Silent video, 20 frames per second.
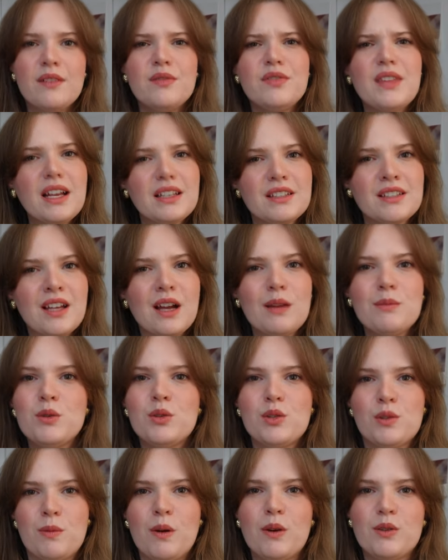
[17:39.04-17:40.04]
Next time
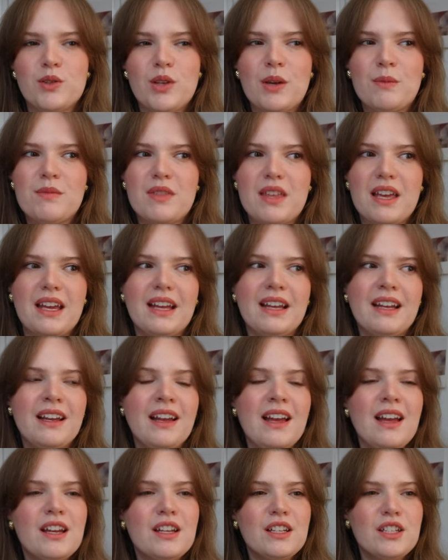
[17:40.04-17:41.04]
you spot
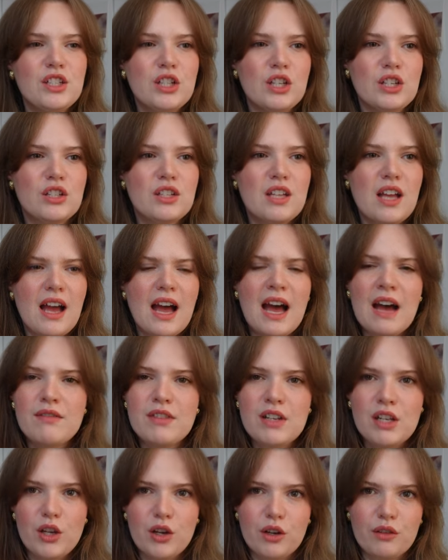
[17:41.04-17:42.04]
something, just have
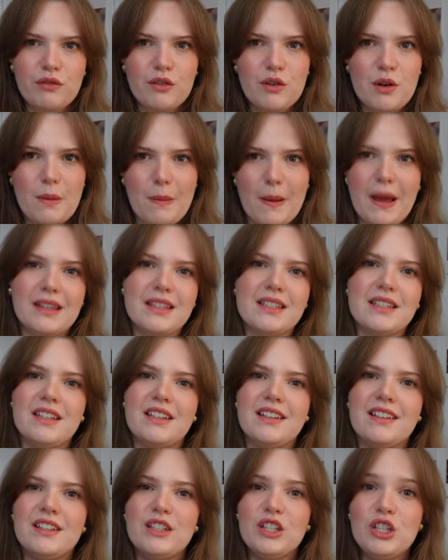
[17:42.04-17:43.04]
a look for a pattern.